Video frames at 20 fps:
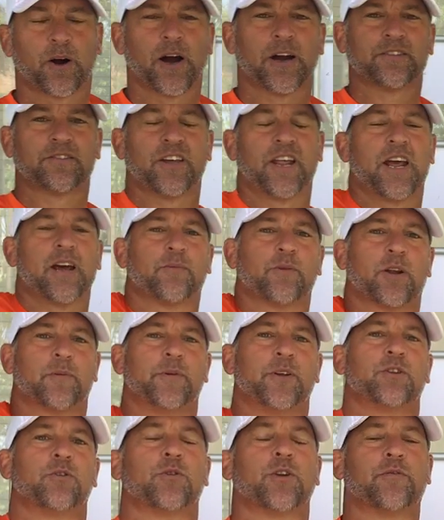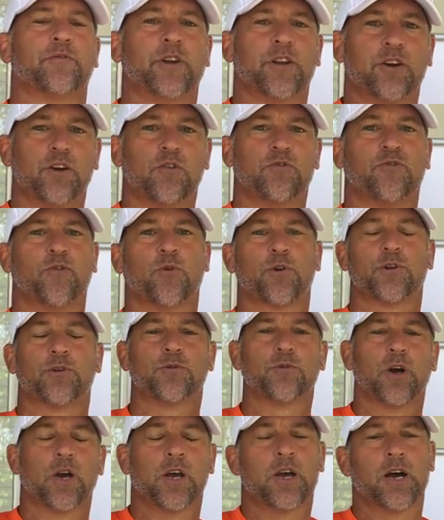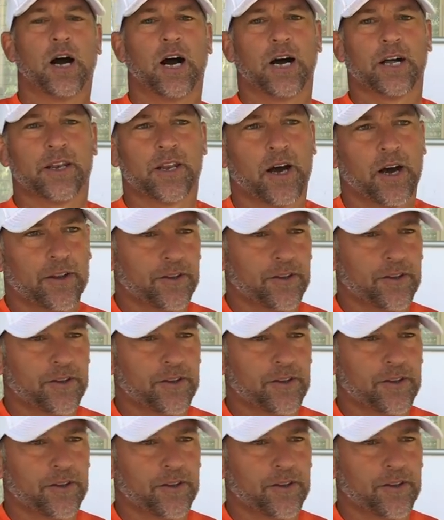All right, today I'm going to be doing a video for you on